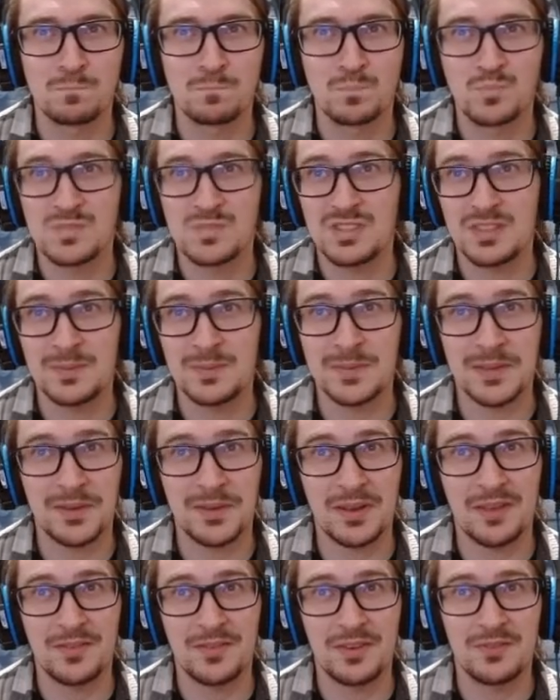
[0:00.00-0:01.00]
Seems like you're
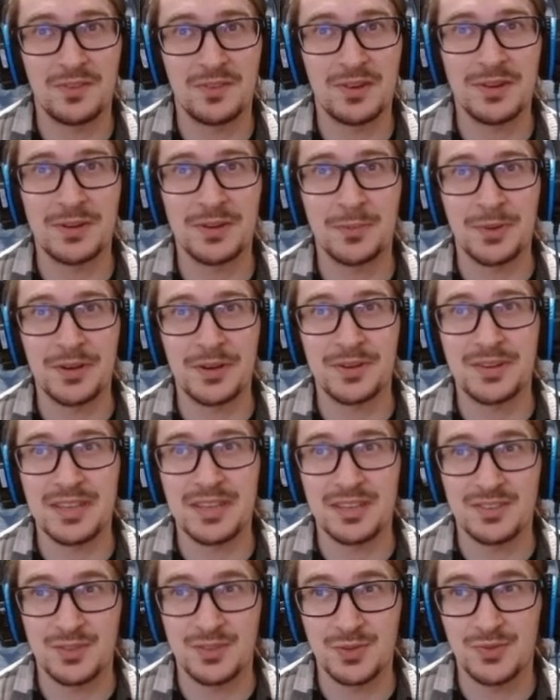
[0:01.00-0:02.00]
having a very weird day
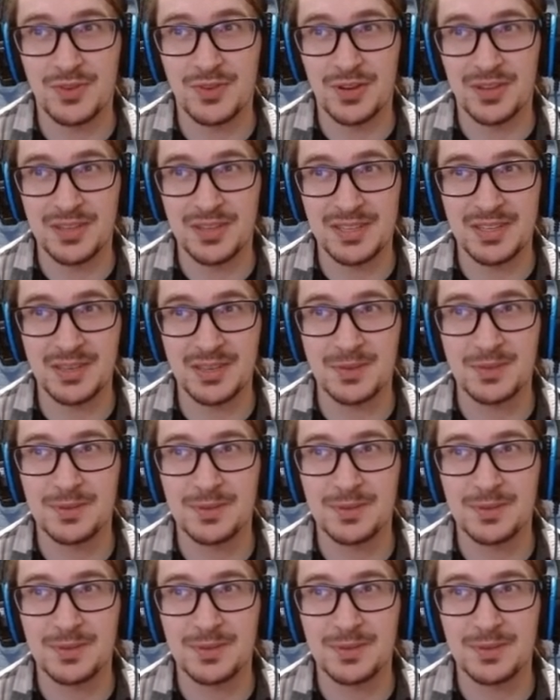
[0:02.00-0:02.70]
so far, Neku.